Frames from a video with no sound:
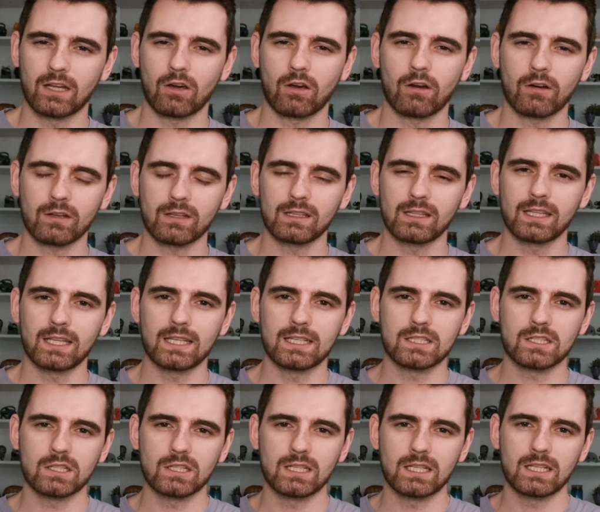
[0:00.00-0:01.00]
Hercules,
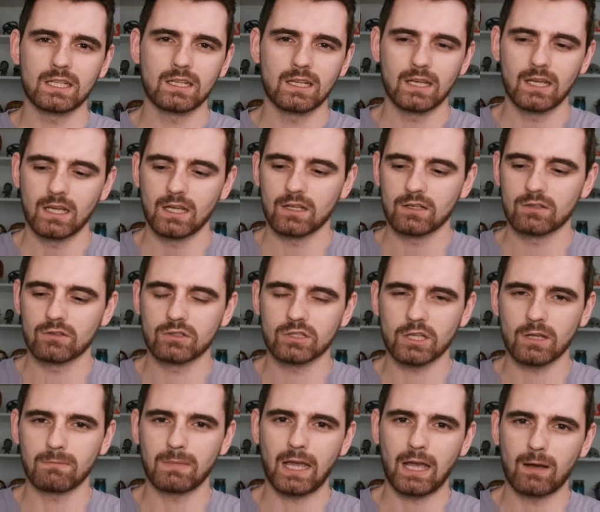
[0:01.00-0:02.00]
you need to
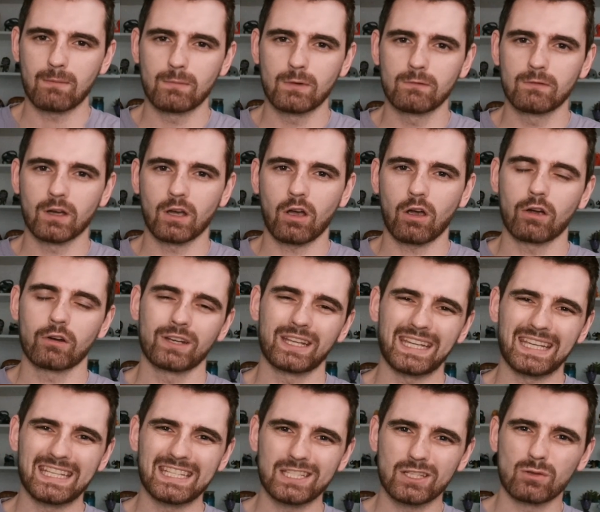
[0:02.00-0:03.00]
somehow move a card
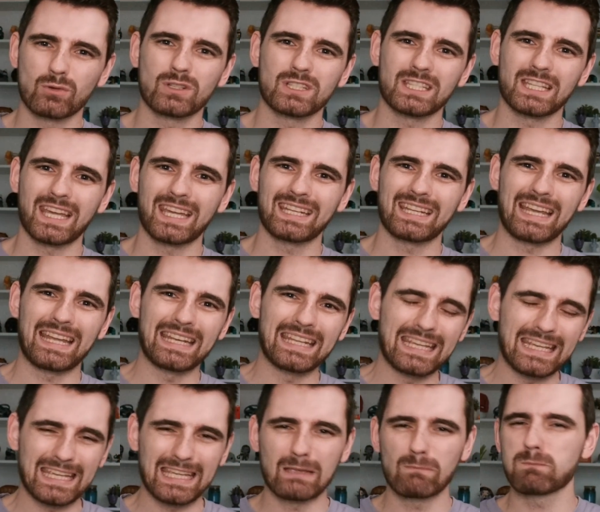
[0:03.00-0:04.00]
into his lane and
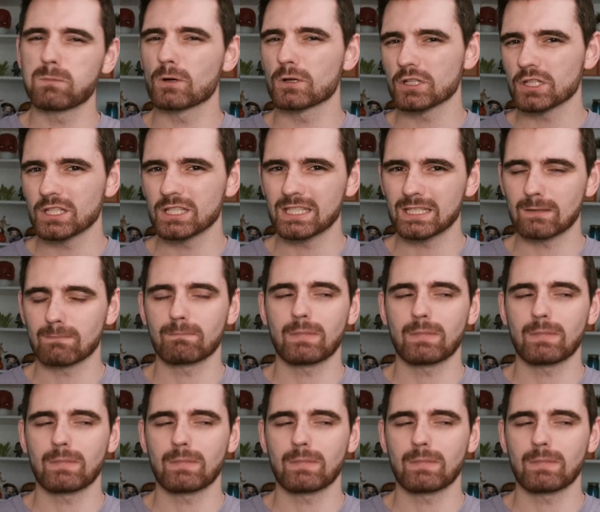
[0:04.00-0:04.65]
he pushes it